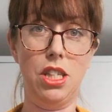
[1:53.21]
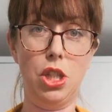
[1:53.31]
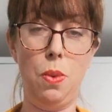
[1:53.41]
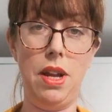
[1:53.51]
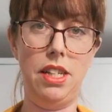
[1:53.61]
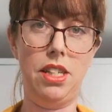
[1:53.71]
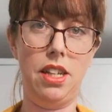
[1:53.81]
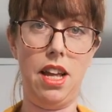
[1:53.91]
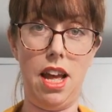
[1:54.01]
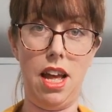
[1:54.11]
a
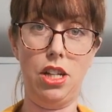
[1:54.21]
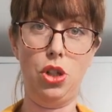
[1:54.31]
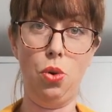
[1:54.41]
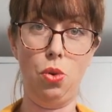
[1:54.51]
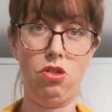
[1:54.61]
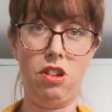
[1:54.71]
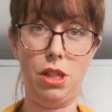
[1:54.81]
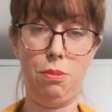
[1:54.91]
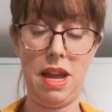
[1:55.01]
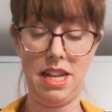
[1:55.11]
sweet short
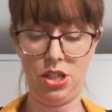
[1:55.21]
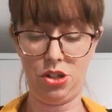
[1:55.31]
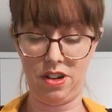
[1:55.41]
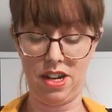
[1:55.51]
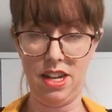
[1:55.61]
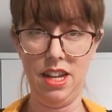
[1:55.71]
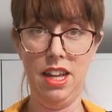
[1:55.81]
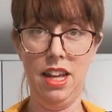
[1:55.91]
crust pastry,